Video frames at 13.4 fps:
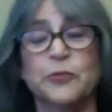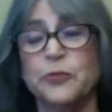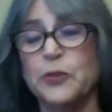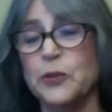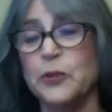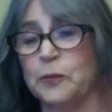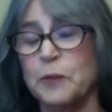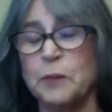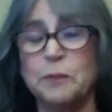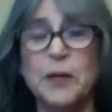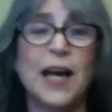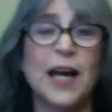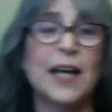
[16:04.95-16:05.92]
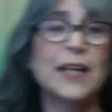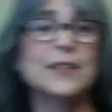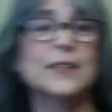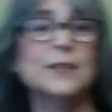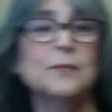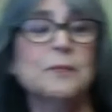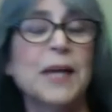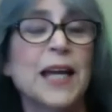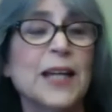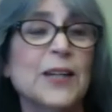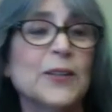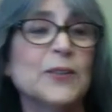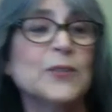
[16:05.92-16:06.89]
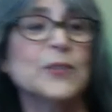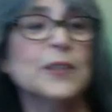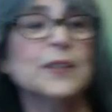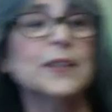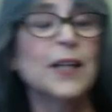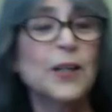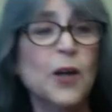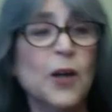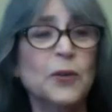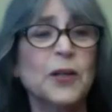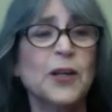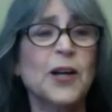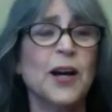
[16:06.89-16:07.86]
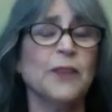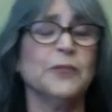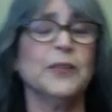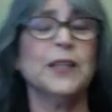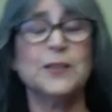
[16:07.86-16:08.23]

fruit, papayas and mangoes and Kona coffee.